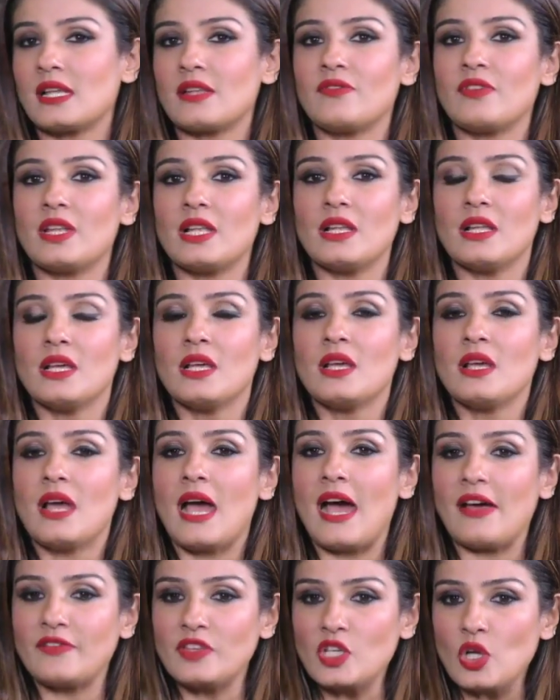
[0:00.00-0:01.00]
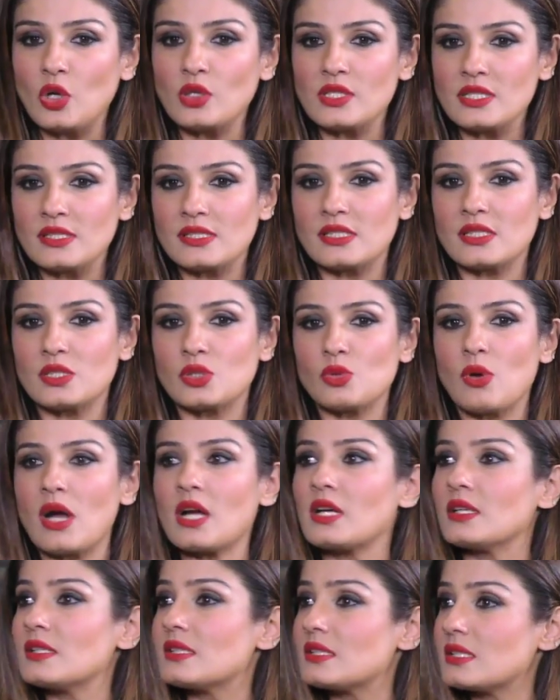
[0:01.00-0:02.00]
and we'll have the audiences who are
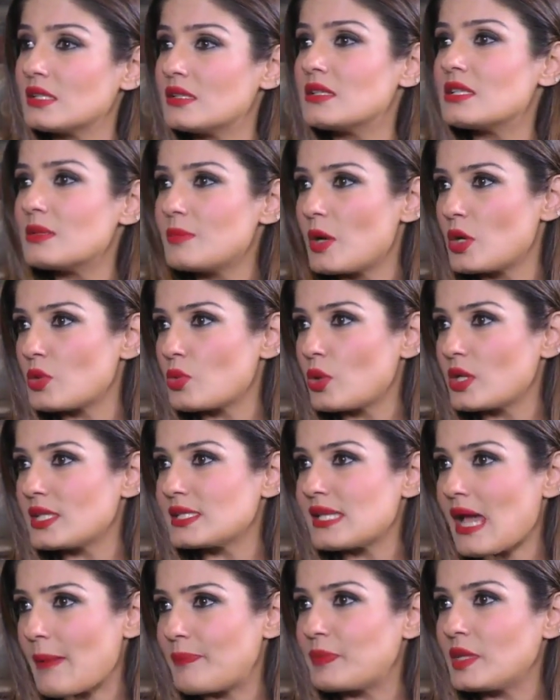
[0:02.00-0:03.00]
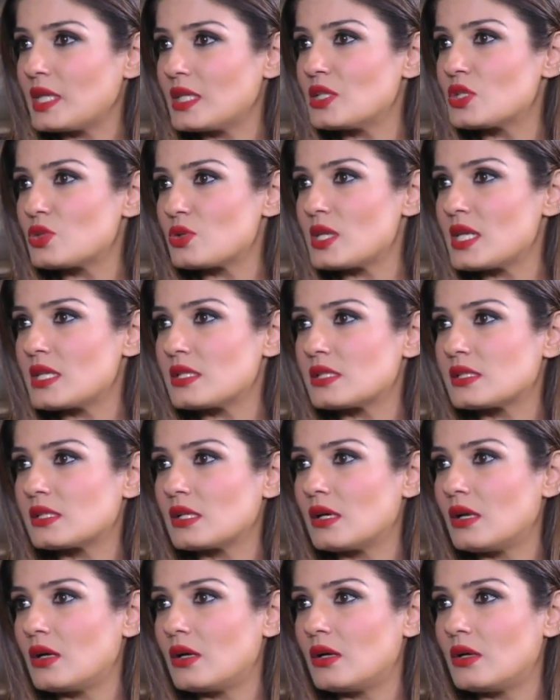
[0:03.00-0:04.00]
concerned about what is happening in today's
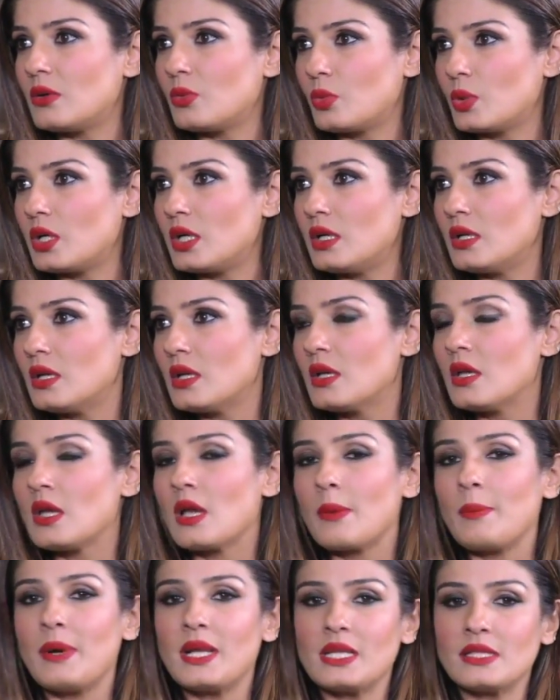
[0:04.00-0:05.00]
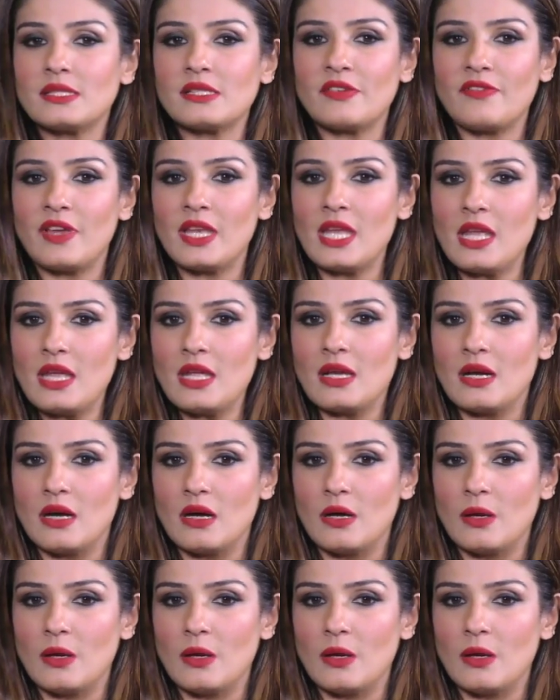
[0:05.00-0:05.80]
world. But it's a very